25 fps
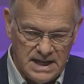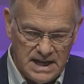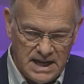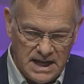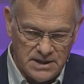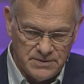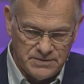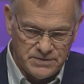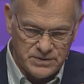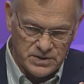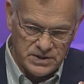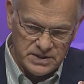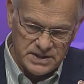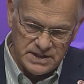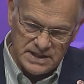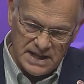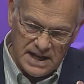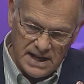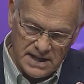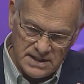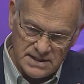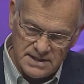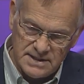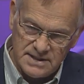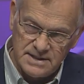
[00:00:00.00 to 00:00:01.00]
And for
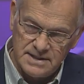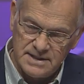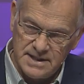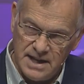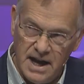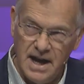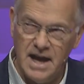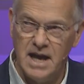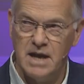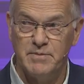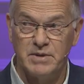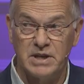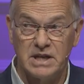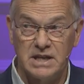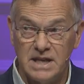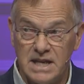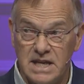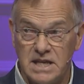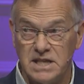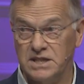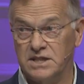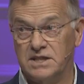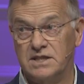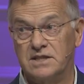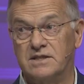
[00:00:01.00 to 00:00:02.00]
that time, at
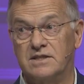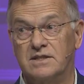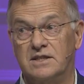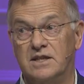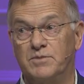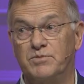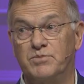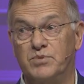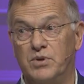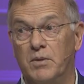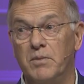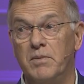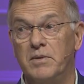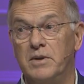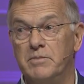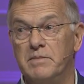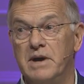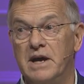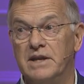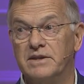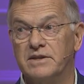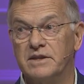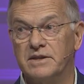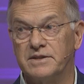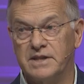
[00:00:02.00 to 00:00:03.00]
least, it probably
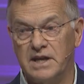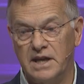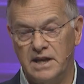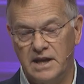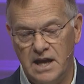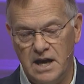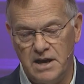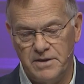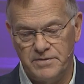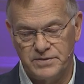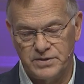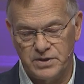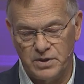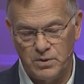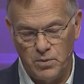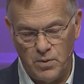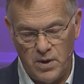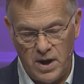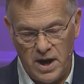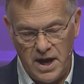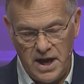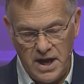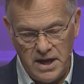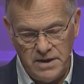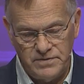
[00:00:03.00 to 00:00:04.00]
meant that they left their
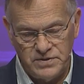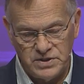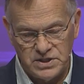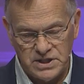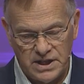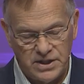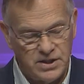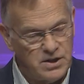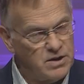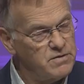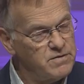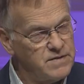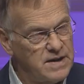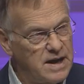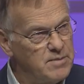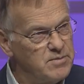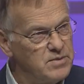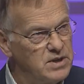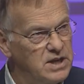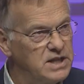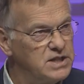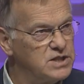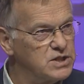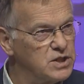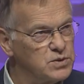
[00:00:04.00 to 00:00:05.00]
wives and their
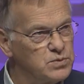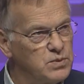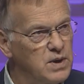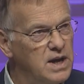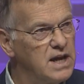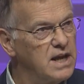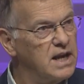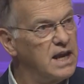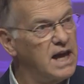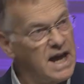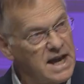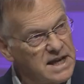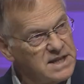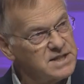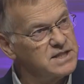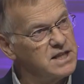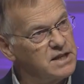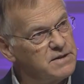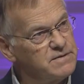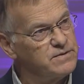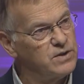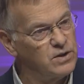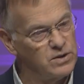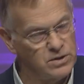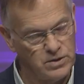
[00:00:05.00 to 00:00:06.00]
families as well as
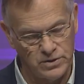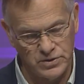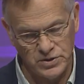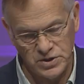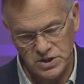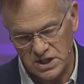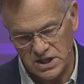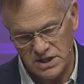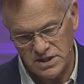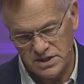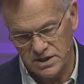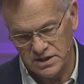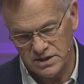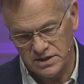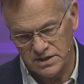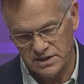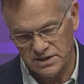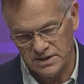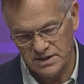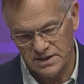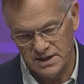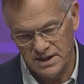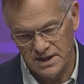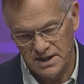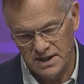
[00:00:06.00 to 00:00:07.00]
they followed
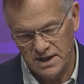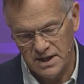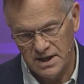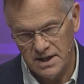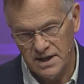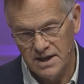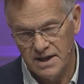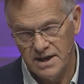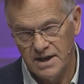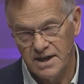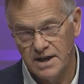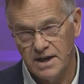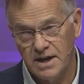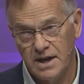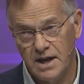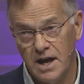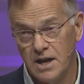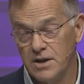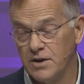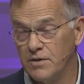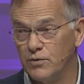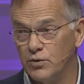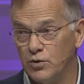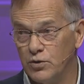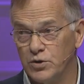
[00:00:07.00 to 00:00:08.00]
Jesus.
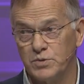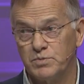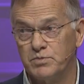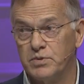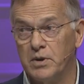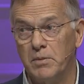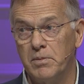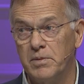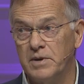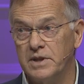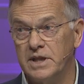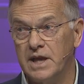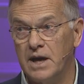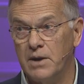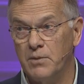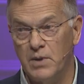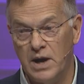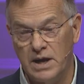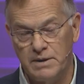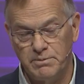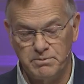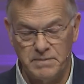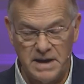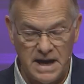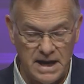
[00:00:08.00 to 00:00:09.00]
And of course, probably they
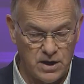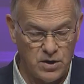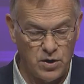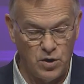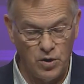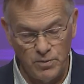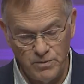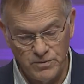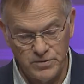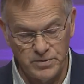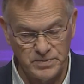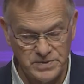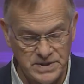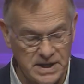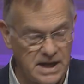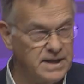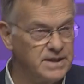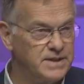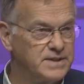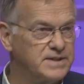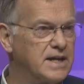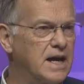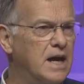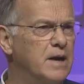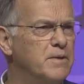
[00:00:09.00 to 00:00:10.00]
went back home from
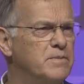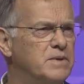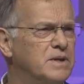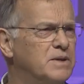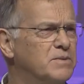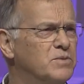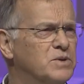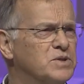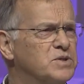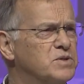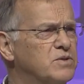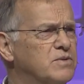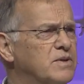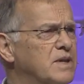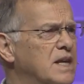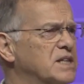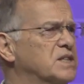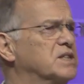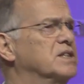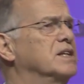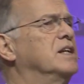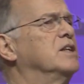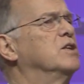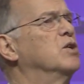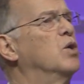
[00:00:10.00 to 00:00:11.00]
time to time, and it wasn't
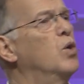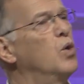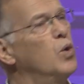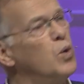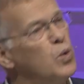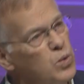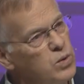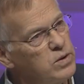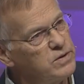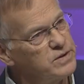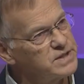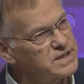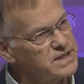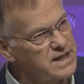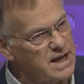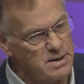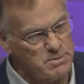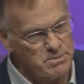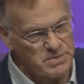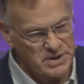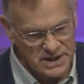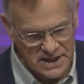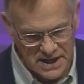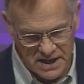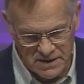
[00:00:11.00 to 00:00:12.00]
necessarily the whole of the
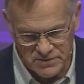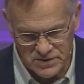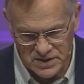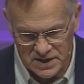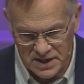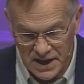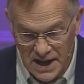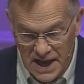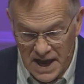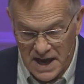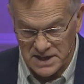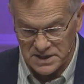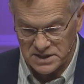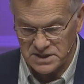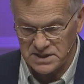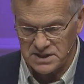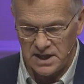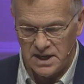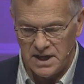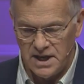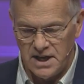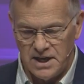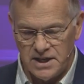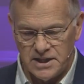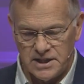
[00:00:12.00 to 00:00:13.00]
time, but nevertheless,
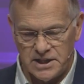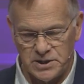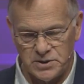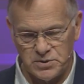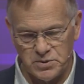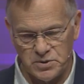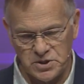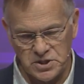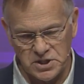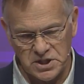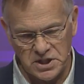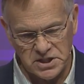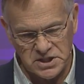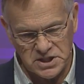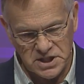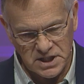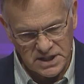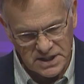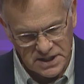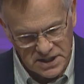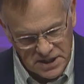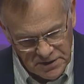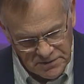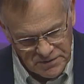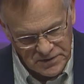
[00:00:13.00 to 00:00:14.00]
this was a
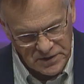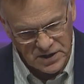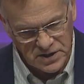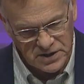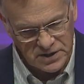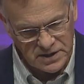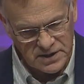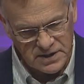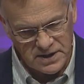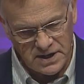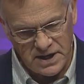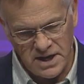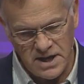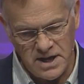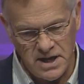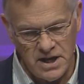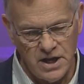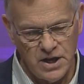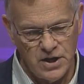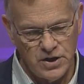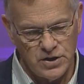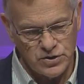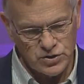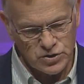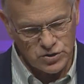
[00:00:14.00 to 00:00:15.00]
significantly
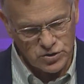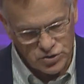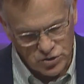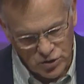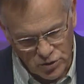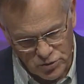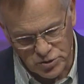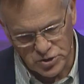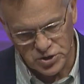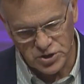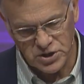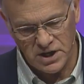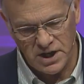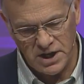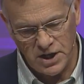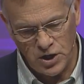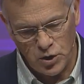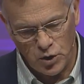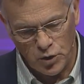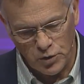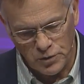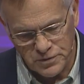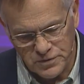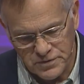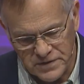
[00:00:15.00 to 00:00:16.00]
socially
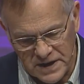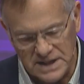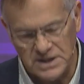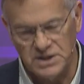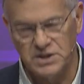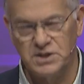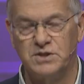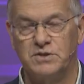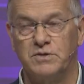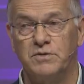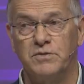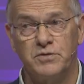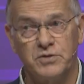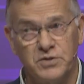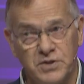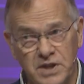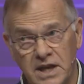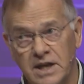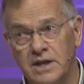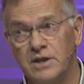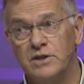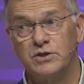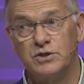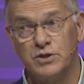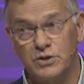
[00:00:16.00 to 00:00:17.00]
offensive
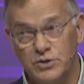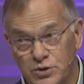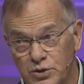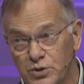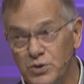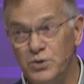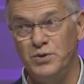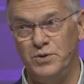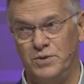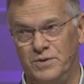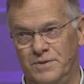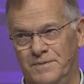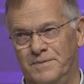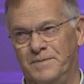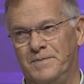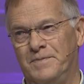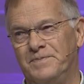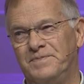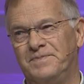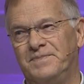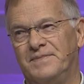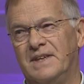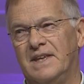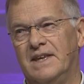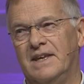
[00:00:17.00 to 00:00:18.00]
thing to do.
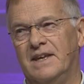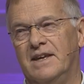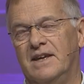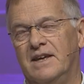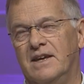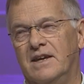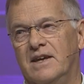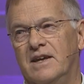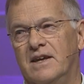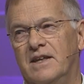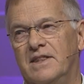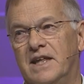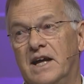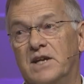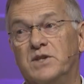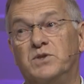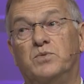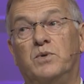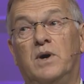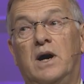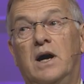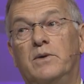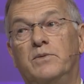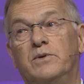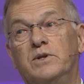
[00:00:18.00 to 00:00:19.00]

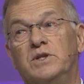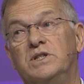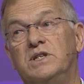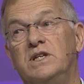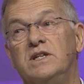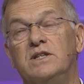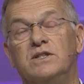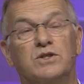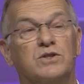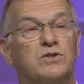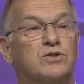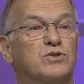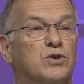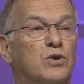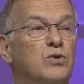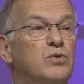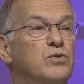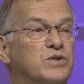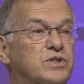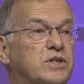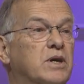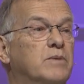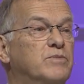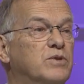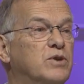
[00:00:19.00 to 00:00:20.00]
That's why when Jesus
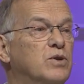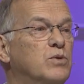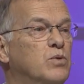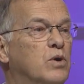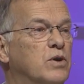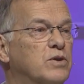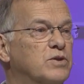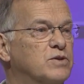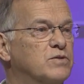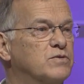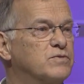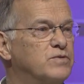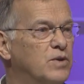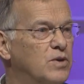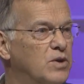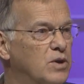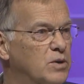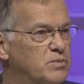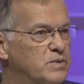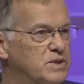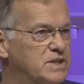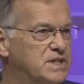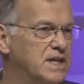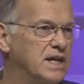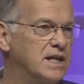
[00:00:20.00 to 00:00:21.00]
told somebody who wanted to follow
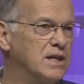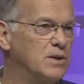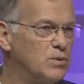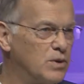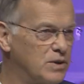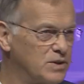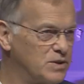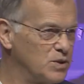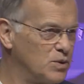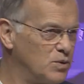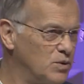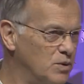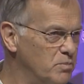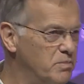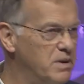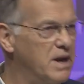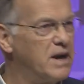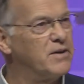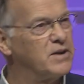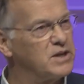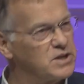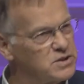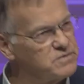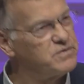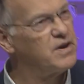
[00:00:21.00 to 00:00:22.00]
him and said he wanted to go and
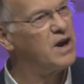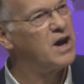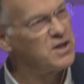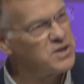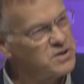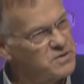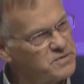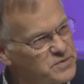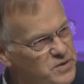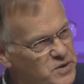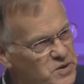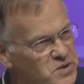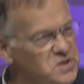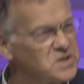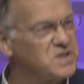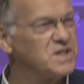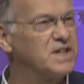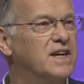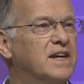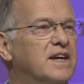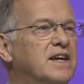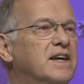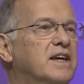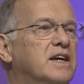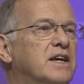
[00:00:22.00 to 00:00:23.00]
bury his father first,
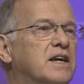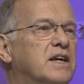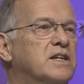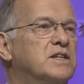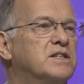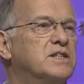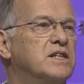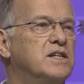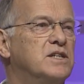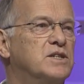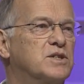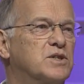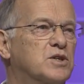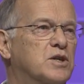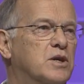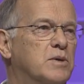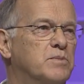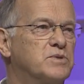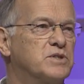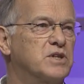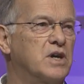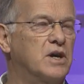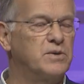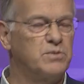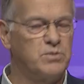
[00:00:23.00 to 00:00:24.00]
and Jesus
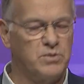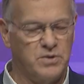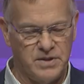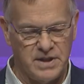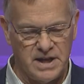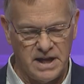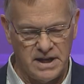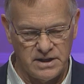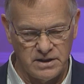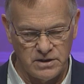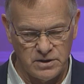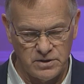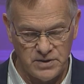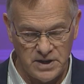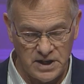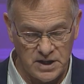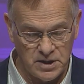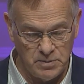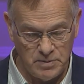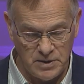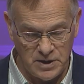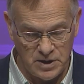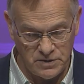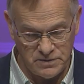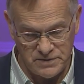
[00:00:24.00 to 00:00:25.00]
comes out with that
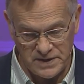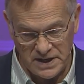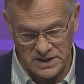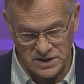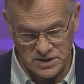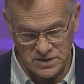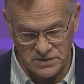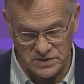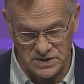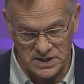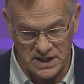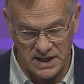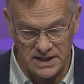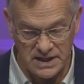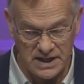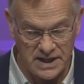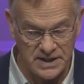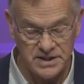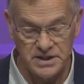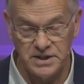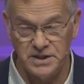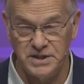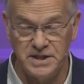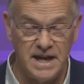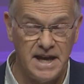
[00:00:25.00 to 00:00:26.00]
incredibly offensive saying,
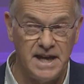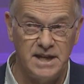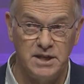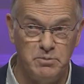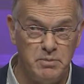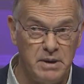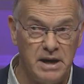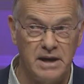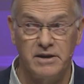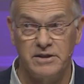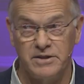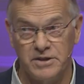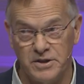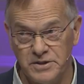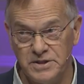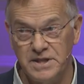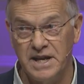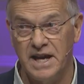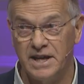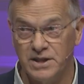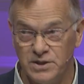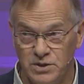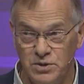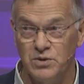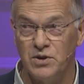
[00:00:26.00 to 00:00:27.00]
Let the dead bury their
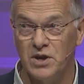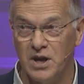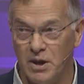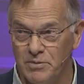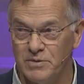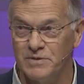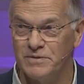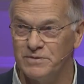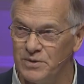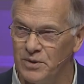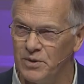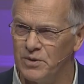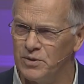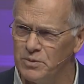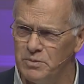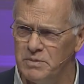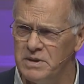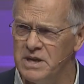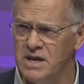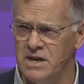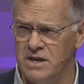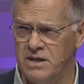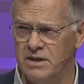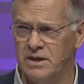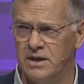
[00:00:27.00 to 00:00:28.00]
dead, you come and follow
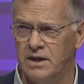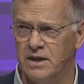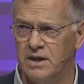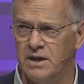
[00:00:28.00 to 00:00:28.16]
me.